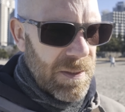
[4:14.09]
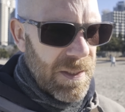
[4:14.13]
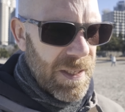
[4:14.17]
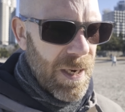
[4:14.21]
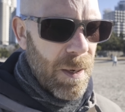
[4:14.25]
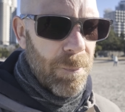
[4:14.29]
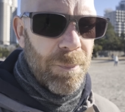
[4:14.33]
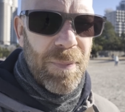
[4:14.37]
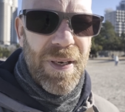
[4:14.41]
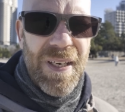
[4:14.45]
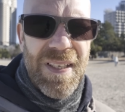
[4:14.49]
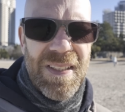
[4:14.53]

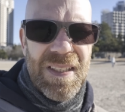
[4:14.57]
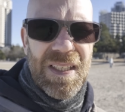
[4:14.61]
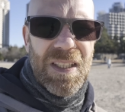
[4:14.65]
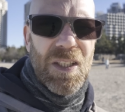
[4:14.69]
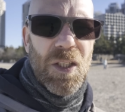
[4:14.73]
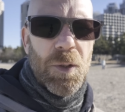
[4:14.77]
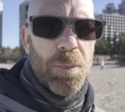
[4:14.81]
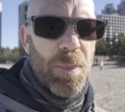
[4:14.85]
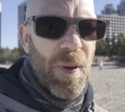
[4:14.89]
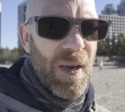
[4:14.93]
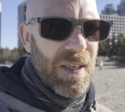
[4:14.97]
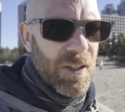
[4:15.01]
companies
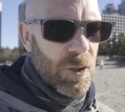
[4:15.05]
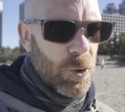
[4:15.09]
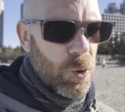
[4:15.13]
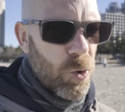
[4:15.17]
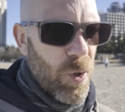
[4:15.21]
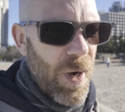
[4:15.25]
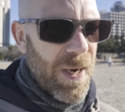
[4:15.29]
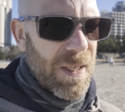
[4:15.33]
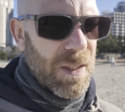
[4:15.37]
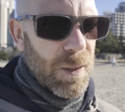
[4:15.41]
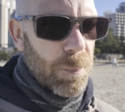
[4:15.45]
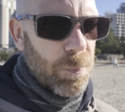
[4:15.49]
expect
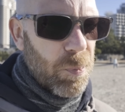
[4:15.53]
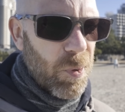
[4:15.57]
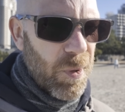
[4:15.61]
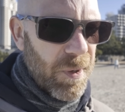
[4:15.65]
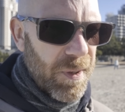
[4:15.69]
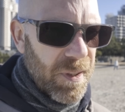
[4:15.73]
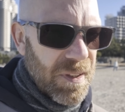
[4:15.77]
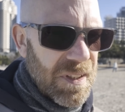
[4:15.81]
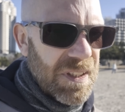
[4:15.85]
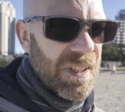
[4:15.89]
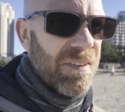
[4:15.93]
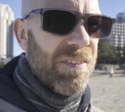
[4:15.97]
greater
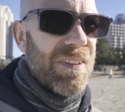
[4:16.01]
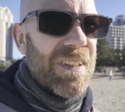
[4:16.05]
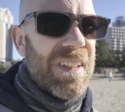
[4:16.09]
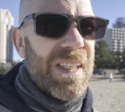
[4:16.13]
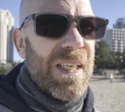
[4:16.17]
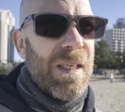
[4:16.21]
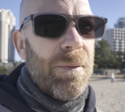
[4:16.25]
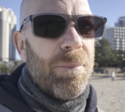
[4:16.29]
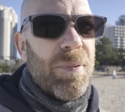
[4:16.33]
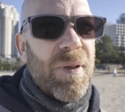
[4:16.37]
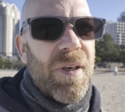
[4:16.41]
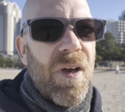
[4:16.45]

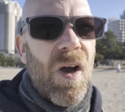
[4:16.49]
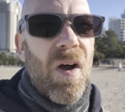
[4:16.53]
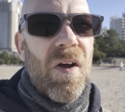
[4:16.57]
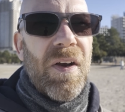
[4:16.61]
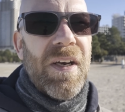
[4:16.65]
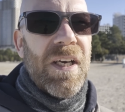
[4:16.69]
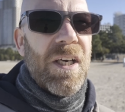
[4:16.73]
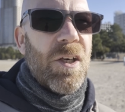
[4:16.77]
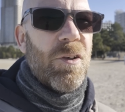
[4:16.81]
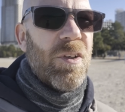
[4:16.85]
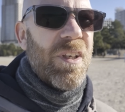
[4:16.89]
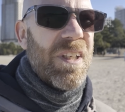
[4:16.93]
productivity but
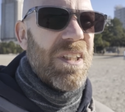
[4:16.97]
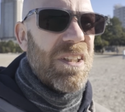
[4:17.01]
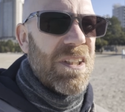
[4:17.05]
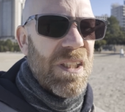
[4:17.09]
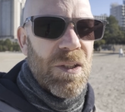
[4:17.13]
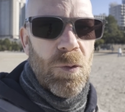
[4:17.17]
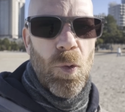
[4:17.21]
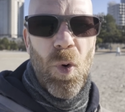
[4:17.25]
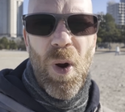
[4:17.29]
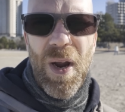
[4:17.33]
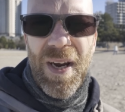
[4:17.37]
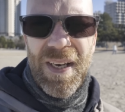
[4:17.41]
aren't
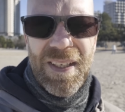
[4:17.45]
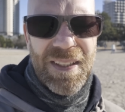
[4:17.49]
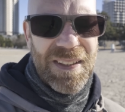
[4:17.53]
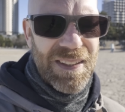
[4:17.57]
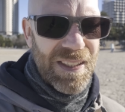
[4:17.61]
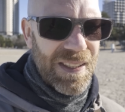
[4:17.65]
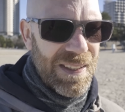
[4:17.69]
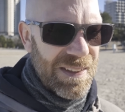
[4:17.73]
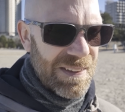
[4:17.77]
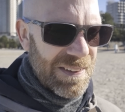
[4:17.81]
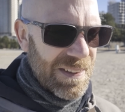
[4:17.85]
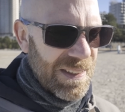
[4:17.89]
increasing
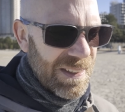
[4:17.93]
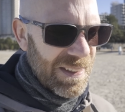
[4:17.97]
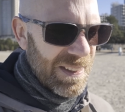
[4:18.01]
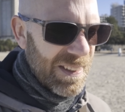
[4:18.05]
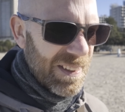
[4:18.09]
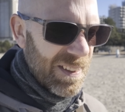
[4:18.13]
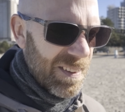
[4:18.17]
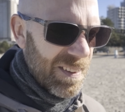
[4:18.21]
wages,